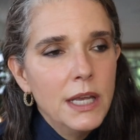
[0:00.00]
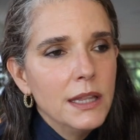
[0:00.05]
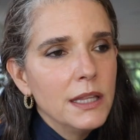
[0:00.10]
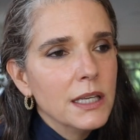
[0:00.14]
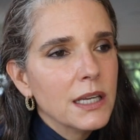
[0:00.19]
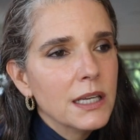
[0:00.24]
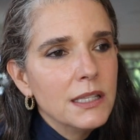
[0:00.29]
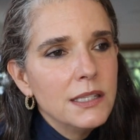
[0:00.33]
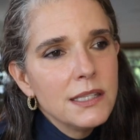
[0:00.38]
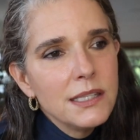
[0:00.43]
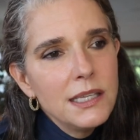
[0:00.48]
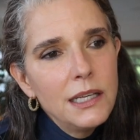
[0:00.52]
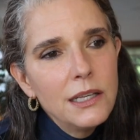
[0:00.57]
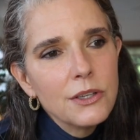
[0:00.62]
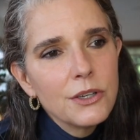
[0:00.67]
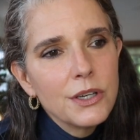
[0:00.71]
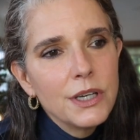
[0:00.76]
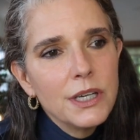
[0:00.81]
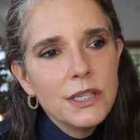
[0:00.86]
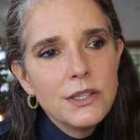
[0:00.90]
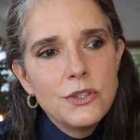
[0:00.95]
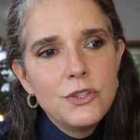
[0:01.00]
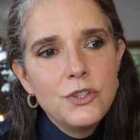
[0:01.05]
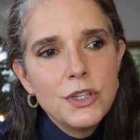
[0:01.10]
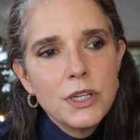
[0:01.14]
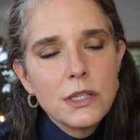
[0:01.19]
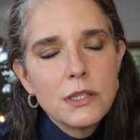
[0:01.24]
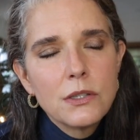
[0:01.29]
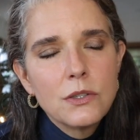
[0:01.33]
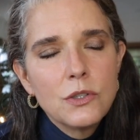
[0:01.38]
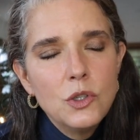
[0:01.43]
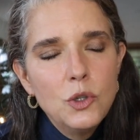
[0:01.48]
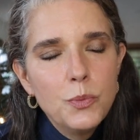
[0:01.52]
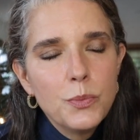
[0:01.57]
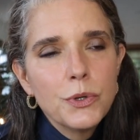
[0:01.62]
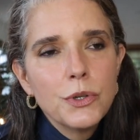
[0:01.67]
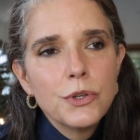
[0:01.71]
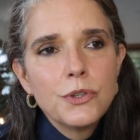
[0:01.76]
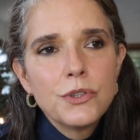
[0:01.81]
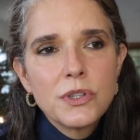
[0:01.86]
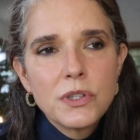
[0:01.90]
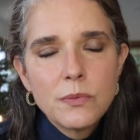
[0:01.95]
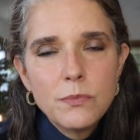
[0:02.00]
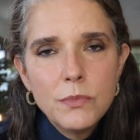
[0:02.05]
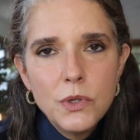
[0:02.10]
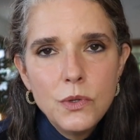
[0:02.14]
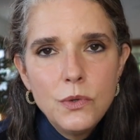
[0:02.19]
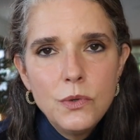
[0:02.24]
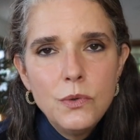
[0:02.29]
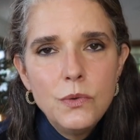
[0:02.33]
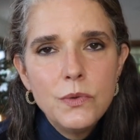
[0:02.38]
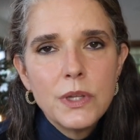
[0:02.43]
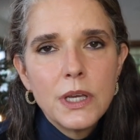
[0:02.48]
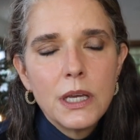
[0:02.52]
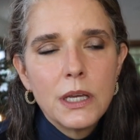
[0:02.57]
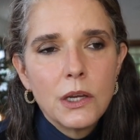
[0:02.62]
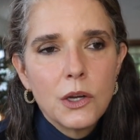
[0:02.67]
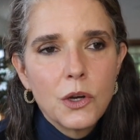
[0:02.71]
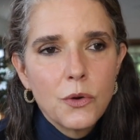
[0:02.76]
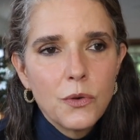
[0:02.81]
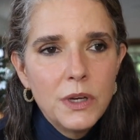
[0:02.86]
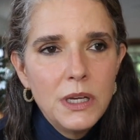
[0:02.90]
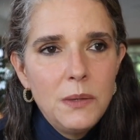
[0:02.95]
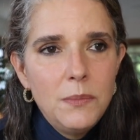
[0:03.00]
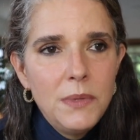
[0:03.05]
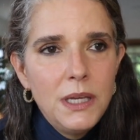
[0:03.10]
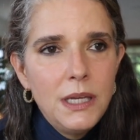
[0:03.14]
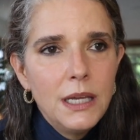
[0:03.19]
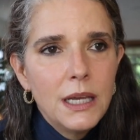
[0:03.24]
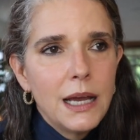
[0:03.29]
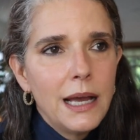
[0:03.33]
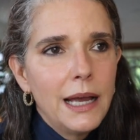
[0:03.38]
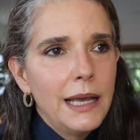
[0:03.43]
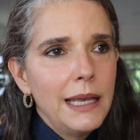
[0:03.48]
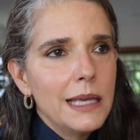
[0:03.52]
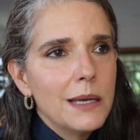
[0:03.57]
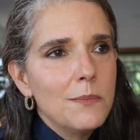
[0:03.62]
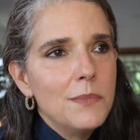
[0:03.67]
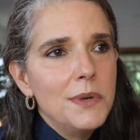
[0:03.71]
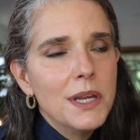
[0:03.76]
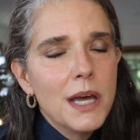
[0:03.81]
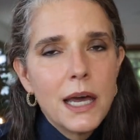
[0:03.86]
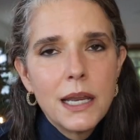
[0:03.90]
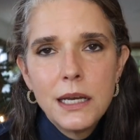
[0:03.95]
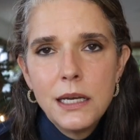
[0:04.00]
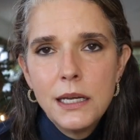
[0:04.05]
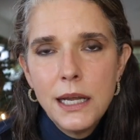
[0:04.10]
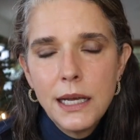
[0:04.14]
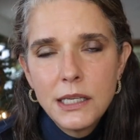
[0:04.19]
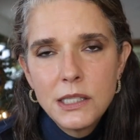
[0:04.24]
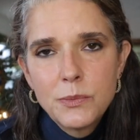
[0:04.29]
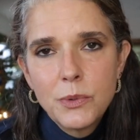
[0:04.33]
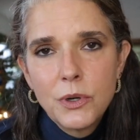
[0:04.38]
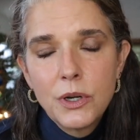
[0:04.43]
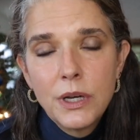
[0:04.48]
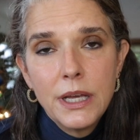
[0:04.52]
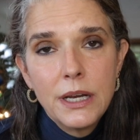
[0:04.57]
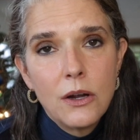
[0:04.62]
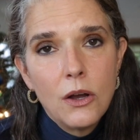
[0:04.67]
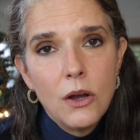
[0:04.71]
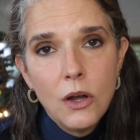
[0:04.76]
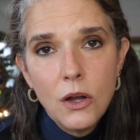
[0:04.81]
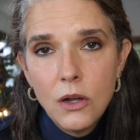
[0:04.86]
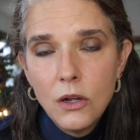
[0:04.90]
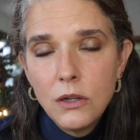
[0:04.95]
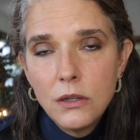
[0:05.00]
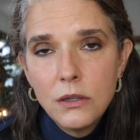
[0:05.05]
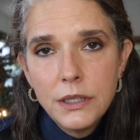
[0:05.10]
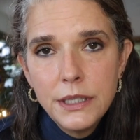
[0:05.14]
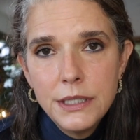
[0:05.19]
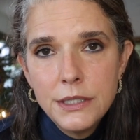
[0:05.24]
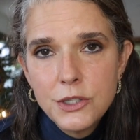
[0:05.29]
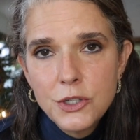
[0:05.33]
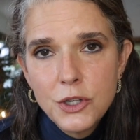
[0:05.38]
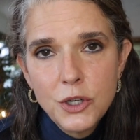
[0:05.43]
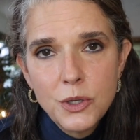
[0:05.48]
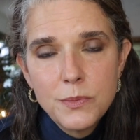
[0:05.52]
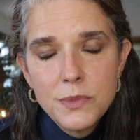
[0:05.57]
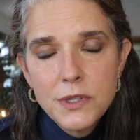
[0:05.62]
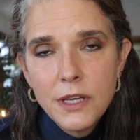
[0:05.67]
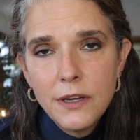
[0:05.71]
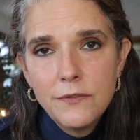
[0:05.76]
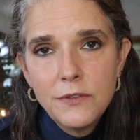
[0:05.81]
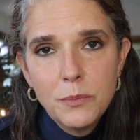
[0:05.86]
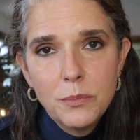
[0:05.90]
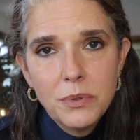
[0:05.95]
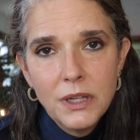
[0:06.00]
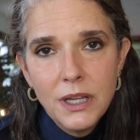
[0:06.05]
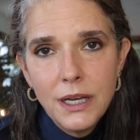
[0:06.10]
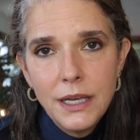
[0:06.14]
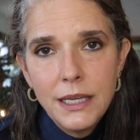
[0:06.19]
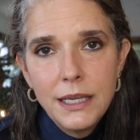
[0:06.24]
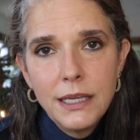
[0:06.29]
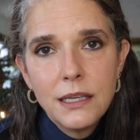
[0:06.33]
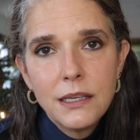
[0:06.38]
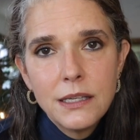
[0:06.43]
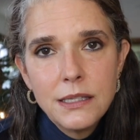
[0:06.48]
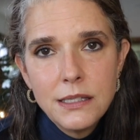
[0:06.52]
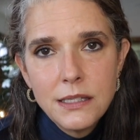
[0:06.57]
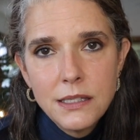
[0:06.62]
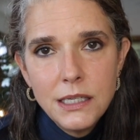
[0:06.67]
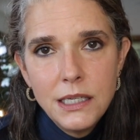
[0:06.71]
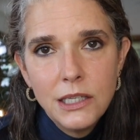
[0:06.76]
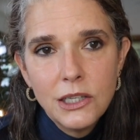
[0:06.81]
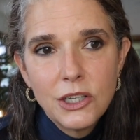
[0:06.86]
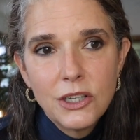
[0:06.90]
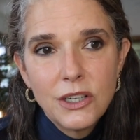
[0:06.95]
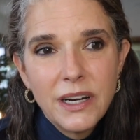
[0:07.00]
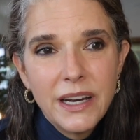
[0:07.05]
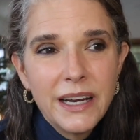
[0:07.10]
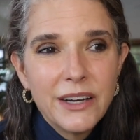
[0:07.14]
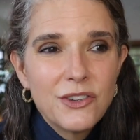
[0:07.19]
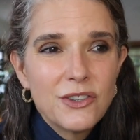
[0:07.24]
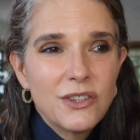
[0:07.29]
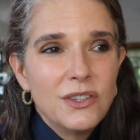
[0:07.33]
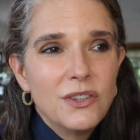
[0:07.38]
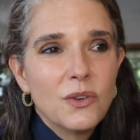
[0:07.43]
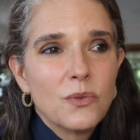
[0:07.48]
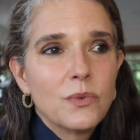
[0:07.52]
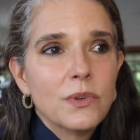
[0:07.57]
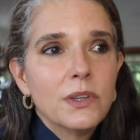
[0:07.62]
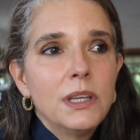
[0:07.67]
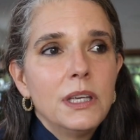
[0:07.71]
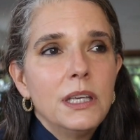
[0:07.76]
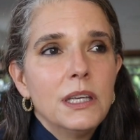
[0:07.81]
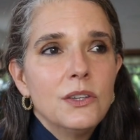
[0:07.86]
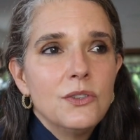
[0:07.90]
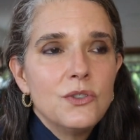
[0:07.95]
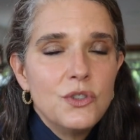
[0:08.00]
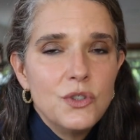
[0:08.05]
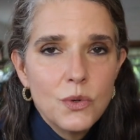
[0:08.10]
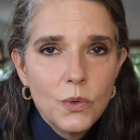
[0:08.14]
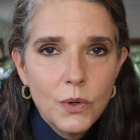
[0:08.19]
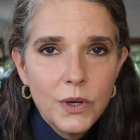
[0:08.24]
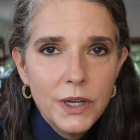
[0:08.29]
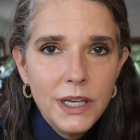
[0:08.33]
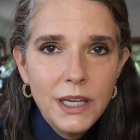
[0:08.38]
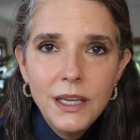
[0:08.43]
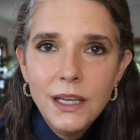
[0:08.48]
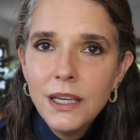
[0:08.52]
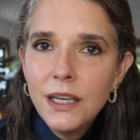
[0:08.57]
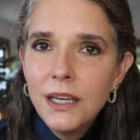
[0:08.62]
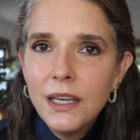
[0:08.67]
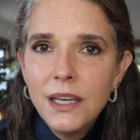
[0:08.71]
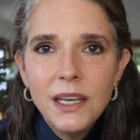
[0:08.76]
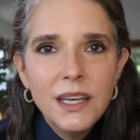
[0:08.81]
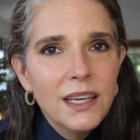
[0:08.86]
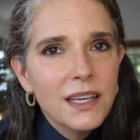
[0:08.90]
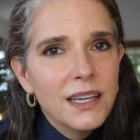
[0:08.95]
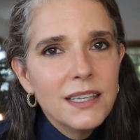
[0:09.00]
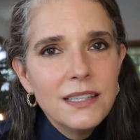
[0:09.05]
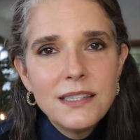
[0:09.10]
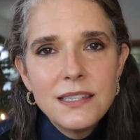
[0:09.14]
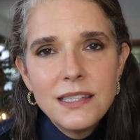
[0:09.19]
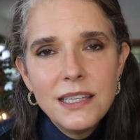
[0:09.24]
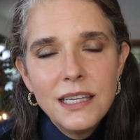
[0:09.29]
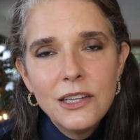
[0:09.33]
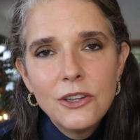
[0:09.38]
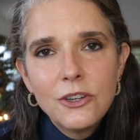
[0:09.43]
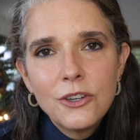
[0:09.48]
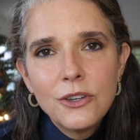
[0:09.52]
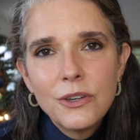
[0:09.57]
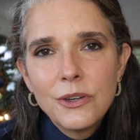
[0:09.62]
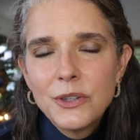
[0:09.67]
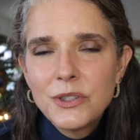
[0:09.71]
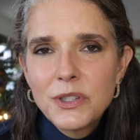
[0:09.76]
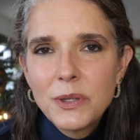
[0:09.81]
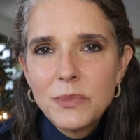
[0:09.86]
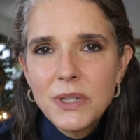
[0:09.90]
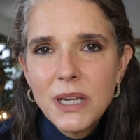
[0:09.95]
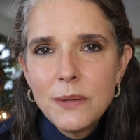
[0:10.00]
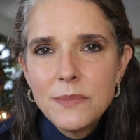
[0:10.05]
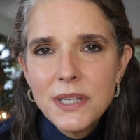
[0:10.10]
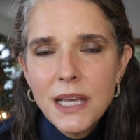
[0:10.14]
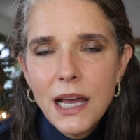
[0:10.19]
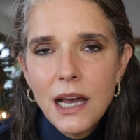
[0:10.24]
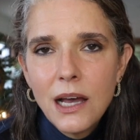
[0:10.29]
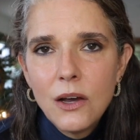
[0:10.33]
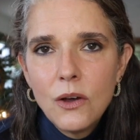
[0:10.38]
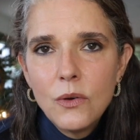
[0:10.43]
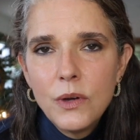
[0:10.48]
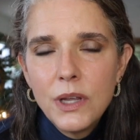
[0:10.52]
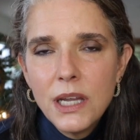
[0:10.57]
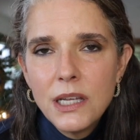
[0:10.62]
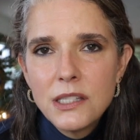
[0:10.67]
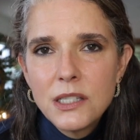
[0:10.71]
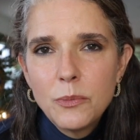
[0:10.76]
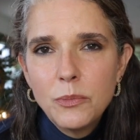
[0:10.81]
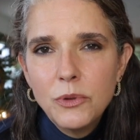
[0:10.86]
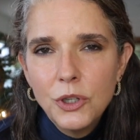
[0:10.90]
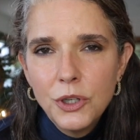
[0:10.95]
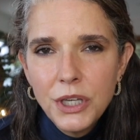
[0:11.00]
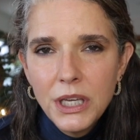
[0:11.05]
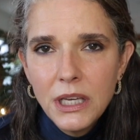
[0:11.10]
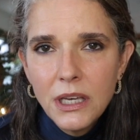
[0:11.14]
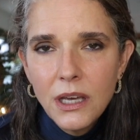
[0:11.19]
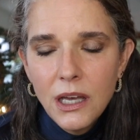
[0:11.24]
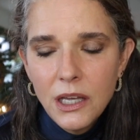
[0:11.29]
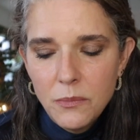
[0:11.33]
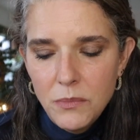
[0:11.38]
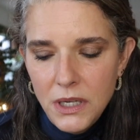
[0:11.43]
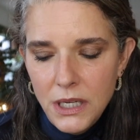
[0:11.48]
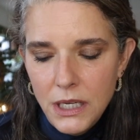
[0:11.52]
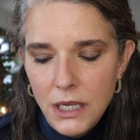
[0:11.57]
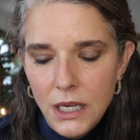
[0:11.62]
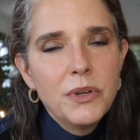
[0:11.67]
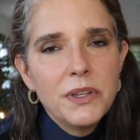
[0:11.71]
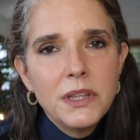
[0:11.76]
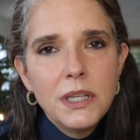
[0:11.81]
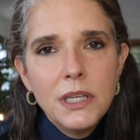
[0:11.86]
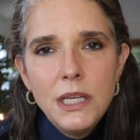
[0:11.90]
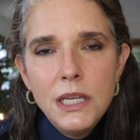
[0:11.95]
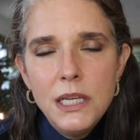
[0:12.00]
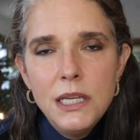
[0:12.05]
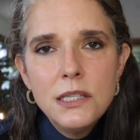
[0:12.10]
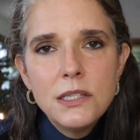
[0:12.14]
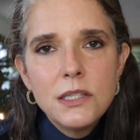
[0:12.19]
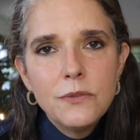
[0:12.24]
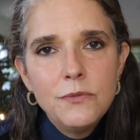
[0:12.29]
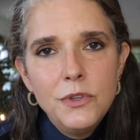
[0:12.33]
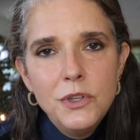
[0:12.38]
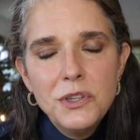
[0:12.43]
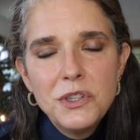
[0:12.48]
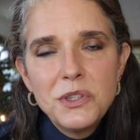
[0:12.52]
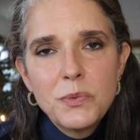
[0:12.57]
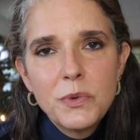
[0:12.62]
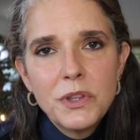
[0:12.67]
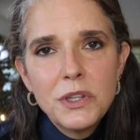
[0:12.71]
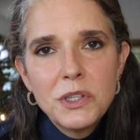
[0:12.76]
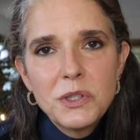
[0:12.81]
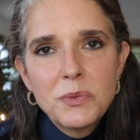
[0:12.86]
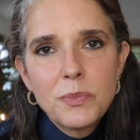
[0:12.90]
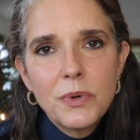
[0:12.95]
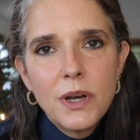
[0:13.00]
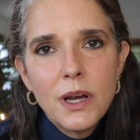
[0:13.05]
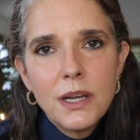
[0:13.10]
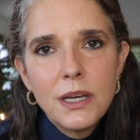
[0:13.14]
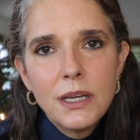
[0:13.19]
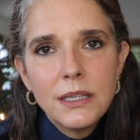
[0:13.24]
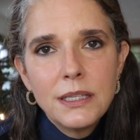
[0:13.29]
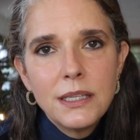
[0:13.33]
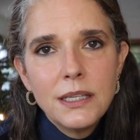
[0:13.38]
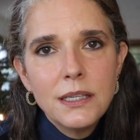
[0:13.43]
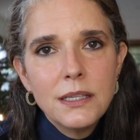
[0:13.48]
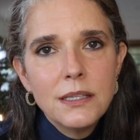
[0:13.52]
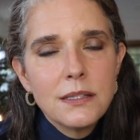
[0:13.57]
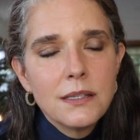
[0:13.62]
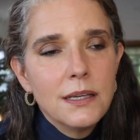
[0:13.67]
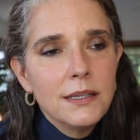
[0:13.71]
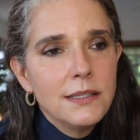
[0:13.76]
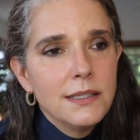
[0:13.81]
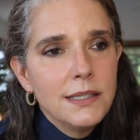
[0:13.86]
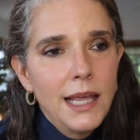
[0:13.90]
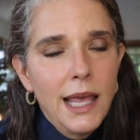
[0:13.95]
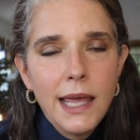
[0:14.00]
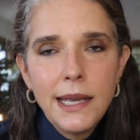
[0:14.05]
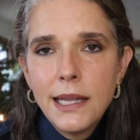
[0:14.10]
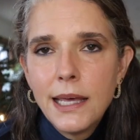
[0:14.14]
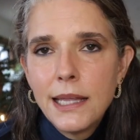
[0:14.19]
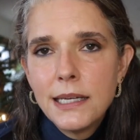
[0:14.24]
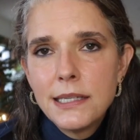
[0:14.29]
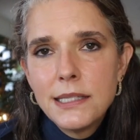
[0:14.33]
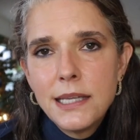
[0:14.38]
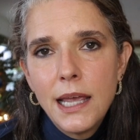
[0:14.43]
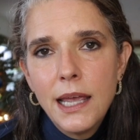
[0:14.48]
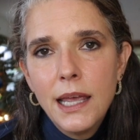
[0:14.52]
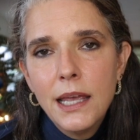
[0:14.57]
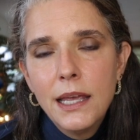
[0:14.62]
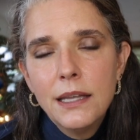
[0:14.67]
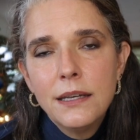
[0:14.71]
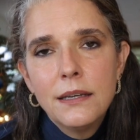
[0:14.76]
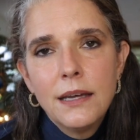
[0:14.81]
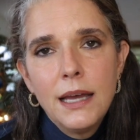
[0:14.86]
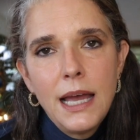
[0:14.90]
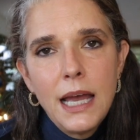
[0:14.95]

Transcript: The concealer is just super smooth and creamy. I am not an expert at all in terms of applying concealer. I actually don't really enjoy concealer or sometimes how it ends up looking on me, but the ease of use with this product is a 10 out of 10.